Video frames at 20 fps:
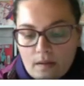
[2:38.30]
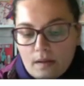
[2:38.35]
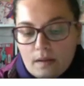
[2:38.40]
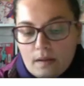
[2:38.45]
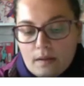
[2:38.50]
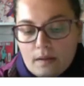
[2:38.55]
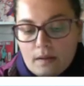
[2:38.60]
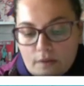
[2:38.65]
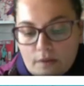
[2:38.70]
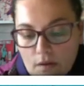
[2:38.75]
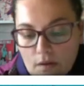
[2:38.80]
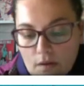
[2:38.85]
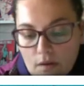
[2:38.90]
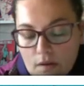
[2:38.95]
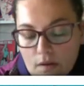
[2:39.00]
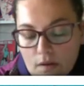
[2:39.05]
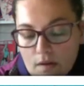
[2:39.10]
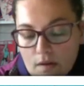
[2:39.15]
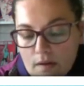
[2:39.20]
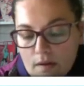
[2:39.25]
So
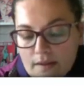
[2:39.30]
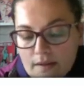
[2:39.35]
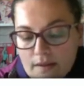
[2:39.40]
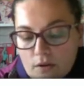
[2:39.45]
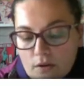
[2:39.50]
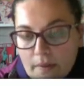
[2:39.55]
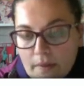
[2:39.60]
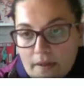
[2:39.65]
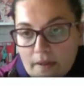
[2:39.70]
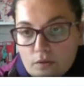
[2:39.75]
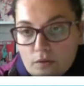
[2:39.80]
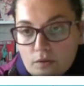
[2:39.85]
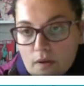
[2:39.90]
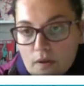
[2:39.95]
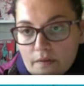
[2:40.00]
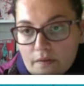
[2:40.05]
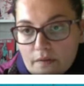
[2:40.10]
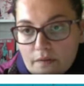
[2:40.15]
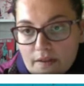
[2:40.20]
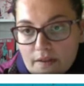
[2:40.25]
let's go back to
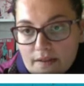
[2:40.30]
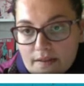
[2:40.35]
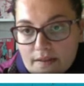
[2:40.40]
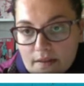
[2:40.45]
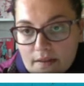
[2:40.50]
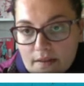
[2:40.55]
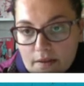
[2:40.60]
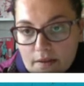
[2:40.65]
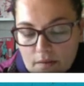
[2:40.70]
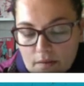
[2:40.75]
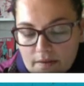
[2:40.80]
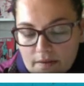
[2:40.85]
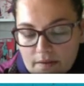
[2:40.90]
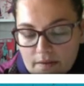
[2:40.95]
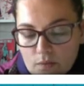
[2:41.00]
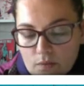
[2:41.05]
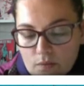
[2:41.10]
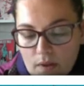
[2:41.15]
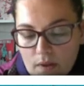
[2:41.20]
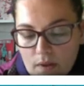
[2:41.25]
our first circle,
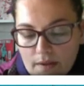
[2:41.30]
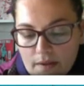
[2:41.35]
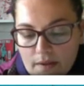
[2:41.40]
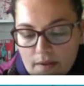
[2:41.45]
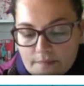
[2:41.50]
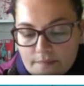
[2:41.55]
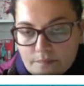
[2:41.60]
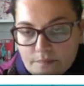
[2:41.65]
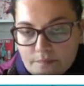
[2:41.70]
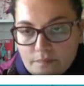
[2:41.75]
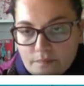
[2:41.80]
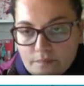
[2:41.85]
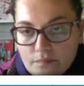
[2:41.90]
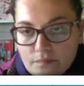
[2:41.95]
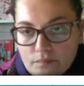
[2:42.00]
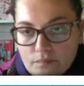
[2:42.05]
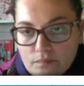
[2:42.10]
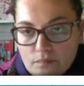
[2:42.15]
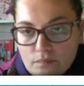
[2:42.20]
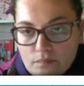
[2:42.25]
this one
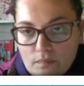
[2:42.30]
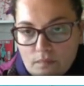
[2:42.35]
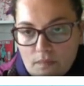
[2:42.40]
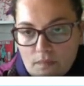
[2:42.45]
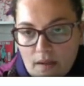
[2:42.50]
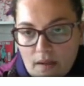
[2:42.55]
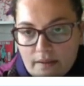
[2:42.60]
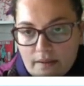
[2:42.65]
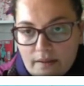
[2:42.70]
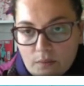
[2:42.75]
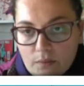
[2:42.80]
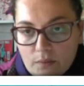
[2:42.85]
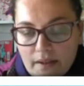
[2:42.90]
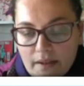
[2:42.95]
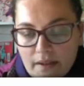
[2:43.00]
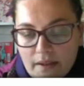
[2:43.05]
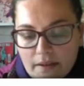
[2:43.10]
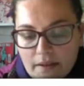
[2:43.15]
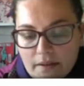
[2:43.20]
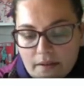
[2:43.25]

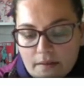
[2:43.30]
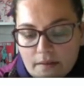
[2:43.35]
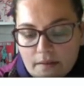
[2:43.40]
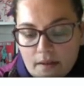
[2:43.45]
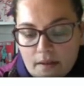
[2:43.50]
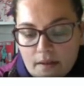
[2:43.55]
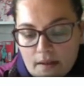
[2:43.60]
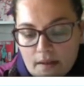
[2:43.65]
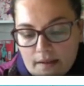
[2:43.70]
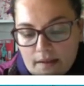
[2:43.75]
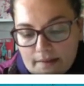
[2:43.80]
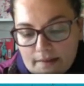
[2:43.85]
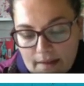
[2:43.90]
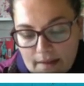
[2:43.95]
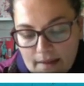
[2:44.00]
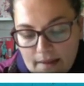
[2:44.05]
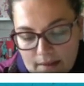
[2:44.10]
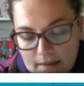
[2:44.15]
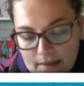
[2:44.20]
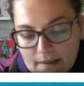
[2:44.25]
here.
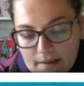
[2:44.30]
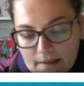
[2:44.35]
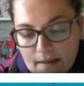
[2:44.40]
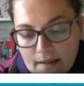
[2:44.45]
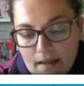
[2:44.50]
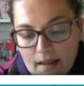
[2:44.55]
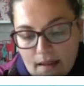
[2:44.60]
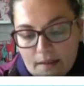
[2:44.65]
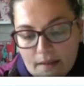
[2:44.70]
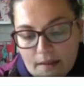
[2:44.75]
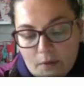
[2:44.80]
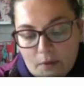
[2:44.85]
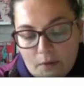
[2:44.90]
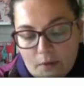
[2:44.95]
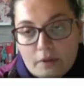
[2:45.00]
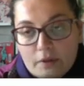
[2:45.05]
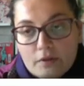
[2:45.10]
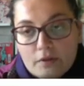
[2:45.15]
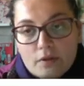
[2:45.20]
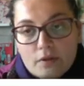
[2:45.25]
Then I'm
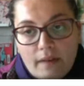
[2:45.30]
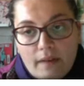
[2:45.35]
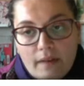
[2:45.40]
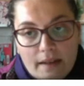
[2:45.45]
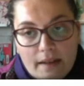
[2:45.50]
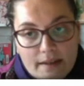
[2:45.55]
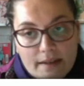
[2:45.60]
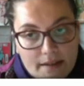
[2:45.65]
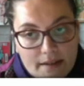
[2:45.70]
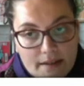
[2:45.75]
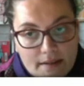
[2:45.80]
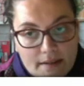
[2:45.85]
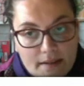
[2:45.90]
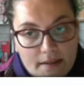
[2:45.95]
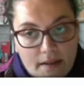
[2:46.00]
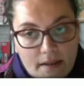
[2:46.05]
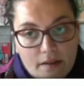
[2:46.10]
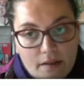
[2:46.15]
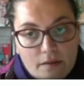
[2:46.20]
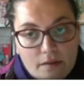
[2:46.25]
going to divide it
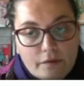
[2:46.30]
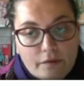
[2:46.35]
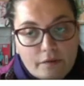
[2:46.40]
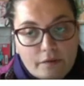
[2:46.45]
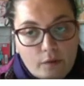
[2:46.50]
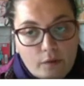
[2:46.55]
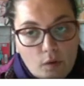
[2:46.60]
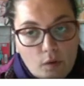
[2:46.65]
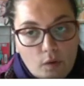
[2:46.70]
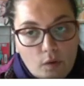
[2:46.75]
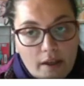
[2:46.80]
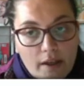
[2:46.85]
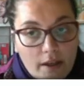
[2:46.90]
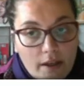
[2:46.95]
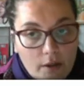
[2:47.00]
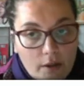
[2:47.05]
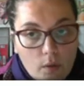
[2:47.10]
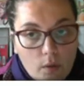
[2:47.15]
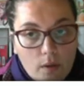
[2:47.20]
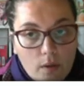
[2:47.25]
in 4
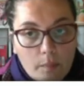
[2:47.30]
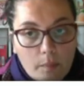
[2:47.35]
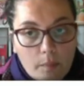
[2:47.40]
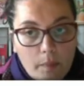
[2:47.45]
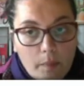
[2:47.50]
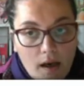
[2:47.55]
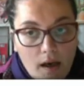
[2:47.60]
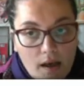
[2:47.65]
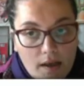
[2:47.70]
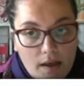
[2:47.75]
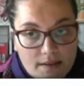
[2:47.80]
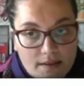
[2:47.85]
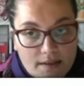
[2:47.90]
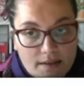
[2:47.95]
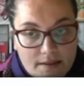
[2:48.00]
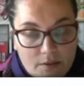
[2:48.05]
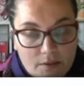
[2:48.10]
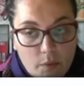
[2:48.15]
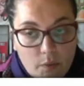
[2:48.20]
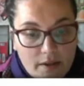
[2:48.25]
equal
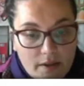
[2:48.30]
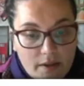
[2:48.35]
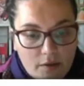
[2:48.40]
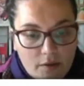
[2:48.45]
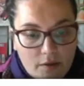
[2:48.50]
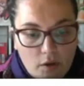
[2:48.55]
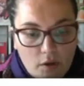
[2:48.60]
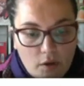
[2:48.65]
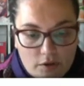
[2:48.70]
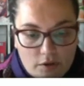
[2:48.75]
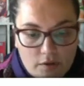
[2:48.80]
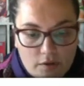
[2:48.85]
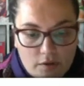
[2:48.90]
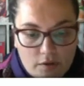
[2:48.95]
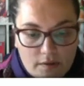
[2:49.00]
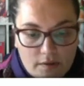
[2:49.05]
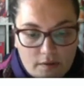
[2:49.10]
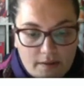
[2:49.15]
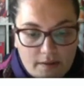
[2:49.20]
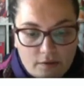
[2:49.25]
parts with a cross,
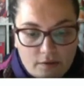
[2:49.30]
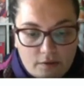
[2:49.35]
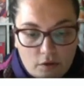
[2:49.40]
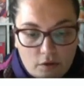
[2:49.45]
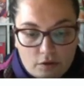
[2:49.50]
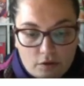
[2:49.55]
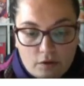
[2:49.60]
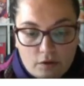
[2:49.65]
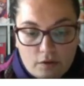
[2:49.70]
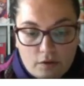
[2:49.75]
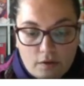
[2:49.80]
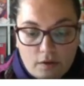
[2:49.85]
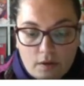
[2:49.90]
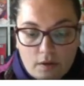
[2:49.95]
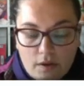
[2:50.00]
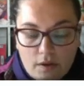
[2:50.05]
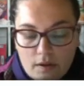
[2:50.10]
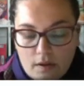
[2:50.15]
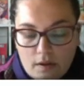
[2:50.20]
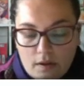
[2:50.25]
this cross.
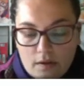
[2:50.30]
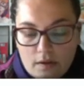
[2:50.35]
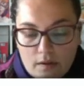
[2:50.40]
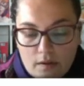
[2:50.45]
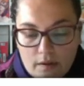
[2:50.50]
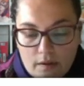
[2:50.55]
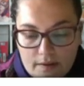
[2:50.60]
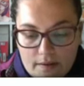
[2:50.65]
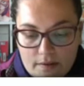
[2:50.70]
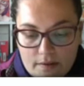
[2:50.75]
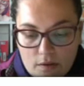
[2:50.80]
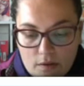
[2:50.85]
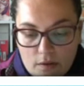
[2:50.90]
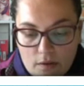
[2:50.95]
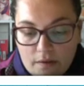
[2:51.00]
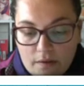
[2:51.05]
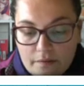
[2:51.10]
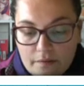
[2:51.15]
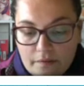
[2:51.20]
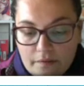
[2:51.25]
Okay, so
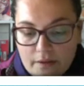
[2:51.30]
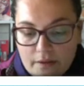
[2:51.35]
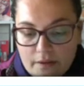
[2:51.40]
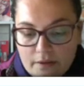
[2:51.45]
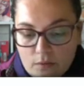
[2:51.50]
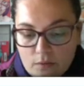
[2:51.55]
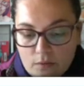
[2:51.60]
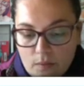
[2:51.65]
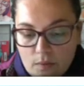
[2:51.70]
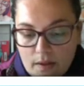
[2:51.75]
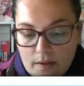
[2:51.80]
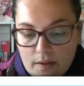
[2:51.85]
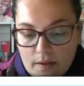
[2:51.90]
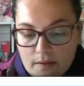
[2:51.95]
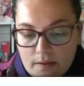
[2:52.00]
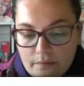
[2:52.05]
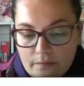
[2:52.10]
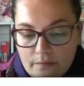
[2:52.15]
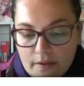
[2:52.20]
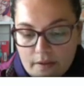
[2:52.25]
the first one,
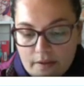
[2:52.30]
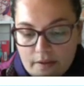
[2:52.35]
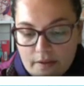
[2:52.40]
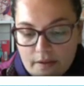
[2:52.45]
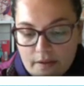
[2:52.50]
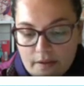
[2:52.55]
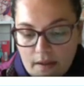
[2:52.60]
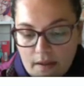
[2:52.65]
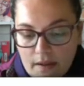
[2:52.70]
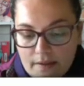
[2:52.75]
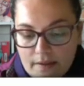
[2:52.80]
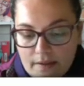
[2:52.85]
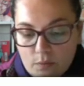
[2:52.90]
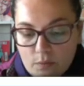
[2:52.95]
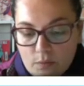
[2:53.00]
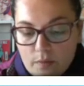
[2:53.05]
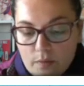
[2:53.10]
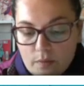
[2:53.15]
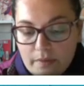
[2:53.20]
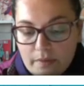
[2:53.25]
the vertical lines
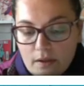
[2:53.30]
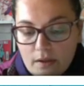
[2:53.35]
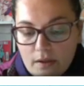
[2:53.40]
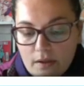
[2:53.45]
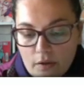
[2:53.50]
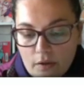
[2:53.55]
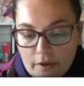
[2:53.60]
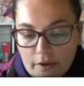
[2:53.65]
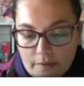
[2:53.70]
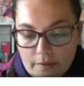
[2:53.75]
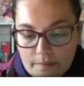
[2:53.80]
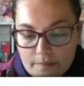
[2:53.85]
will be longer,